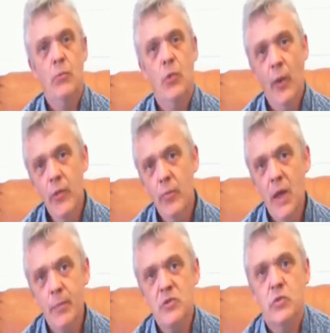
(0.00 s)
But when the
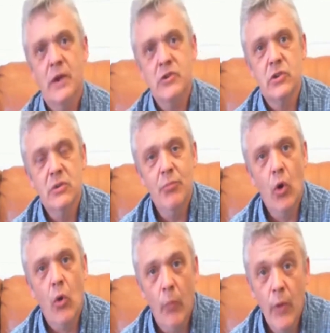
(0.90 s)
babies were actually
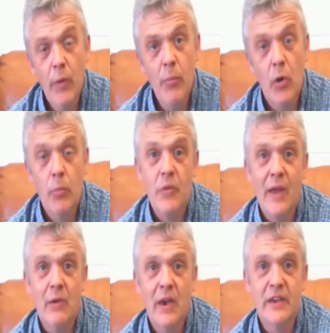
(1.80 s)
born, they were born
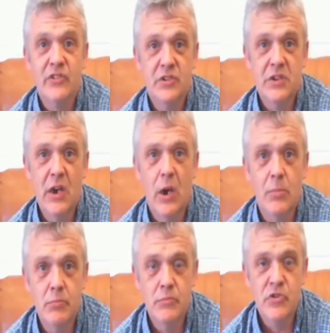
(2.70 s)
without legs and
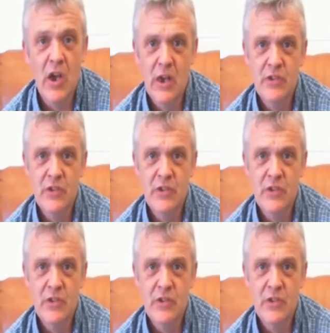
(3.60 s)
arms.